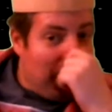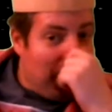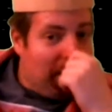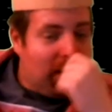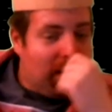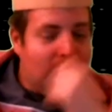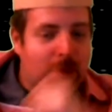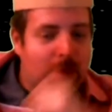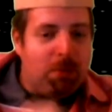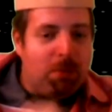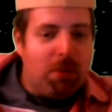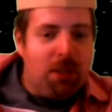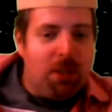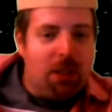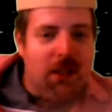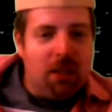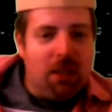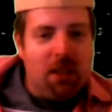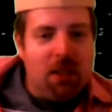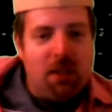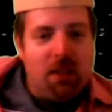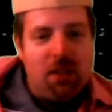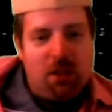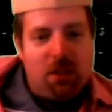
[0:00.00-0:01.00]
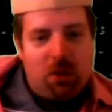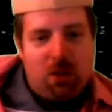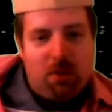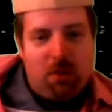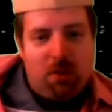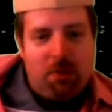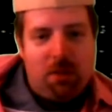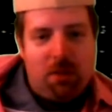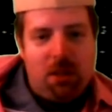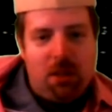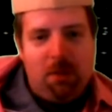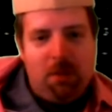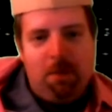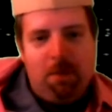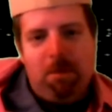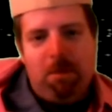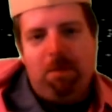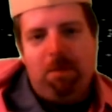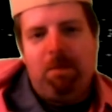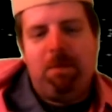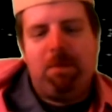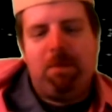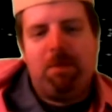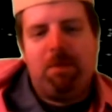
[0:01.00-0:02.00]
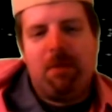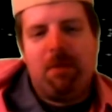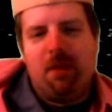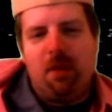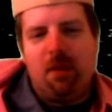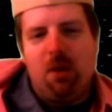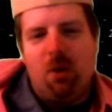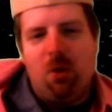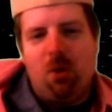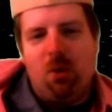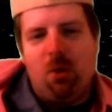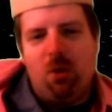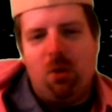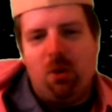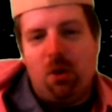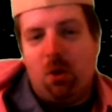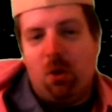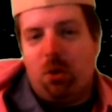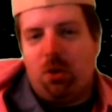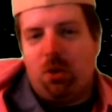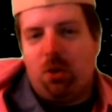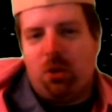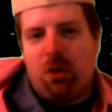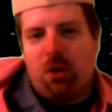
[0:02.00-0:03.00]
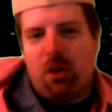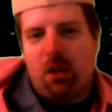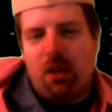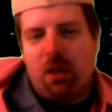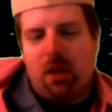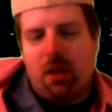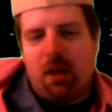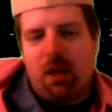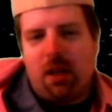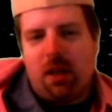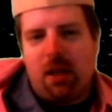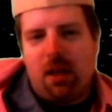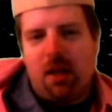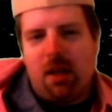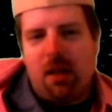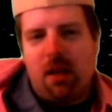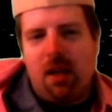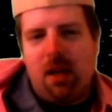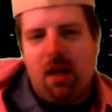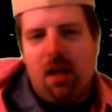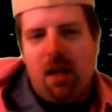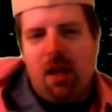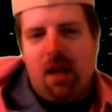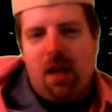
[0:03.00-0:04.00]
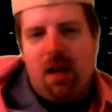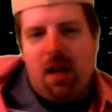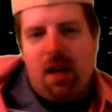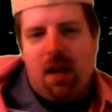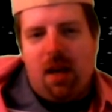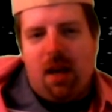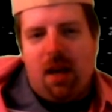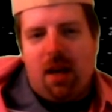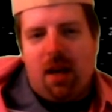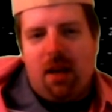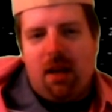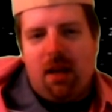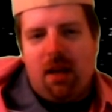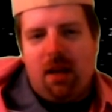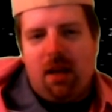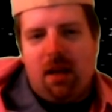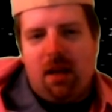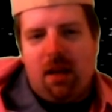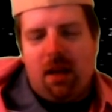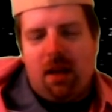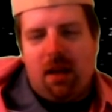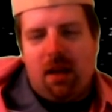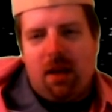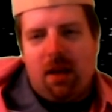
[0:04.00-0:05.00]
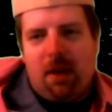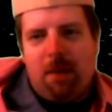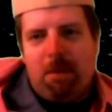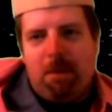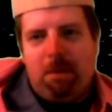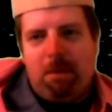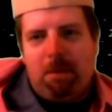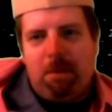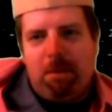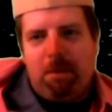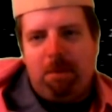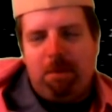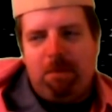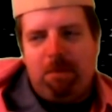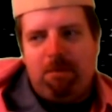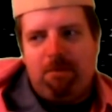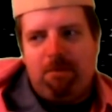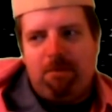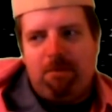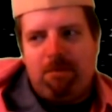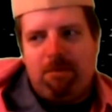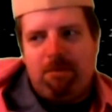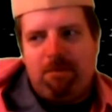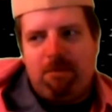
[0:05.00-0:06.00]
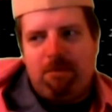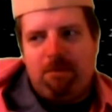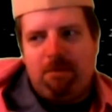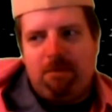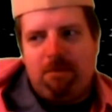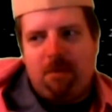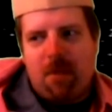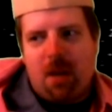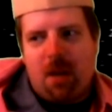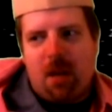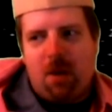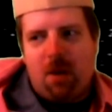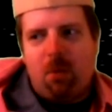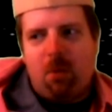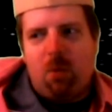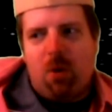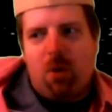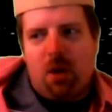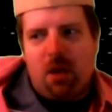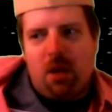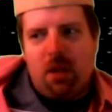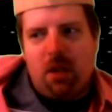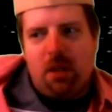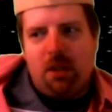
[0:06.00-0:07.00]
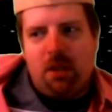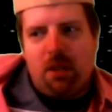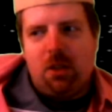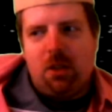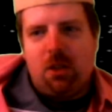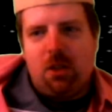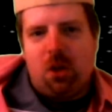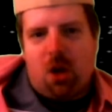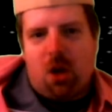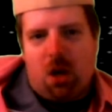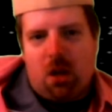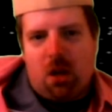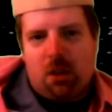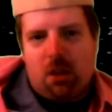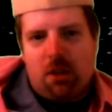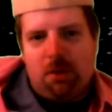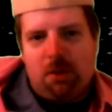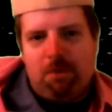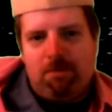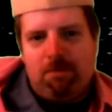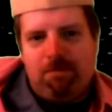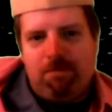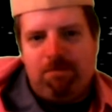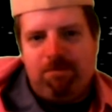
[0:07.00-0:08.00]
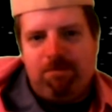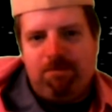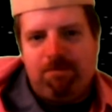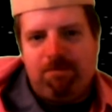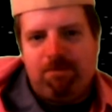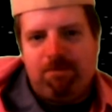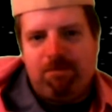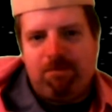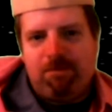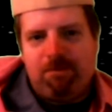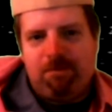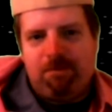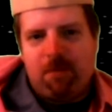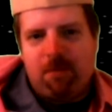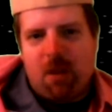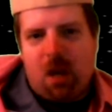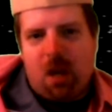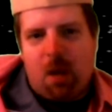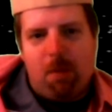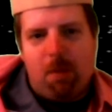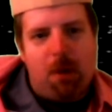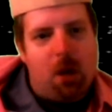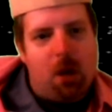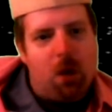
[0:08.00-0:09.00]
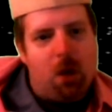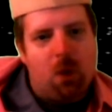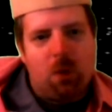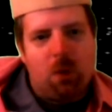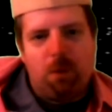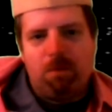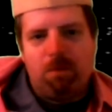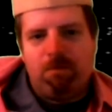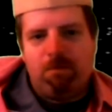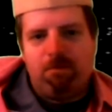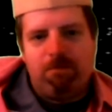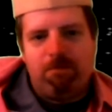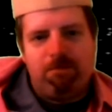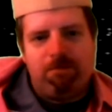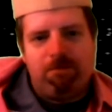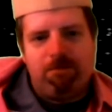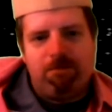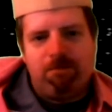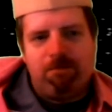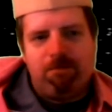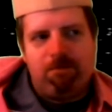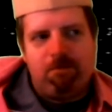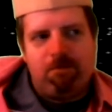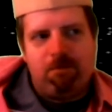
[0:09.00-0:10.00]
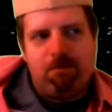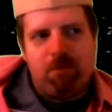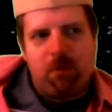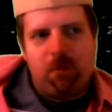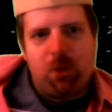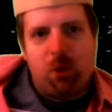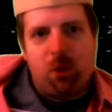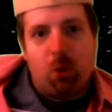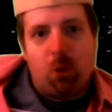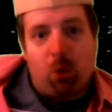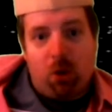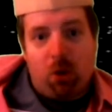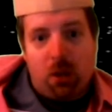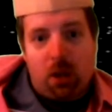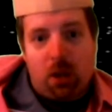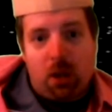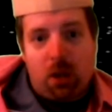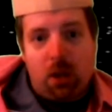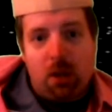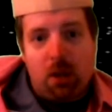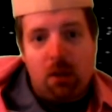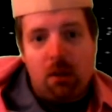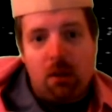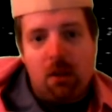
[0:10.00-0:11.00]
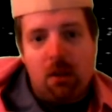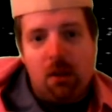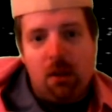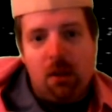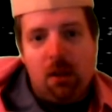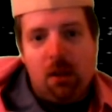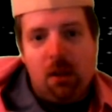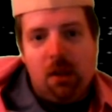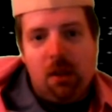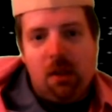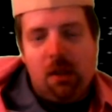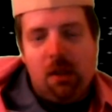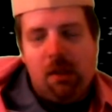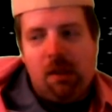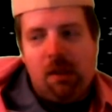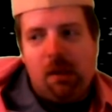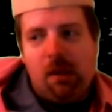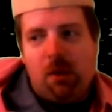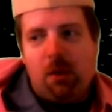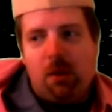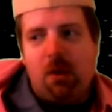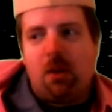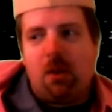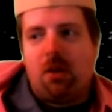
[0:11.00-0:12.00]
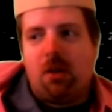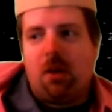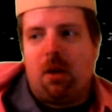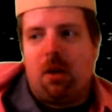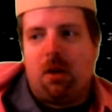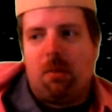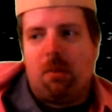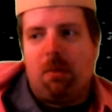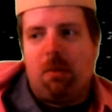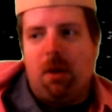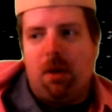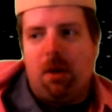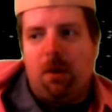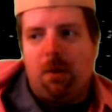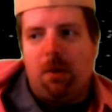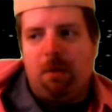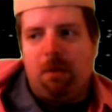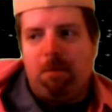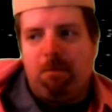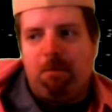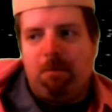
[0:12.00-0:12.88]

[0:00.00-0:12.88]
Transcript: completely unscripted. No notes or anything like that. I wanted to talk about storytelling. I want to talk about,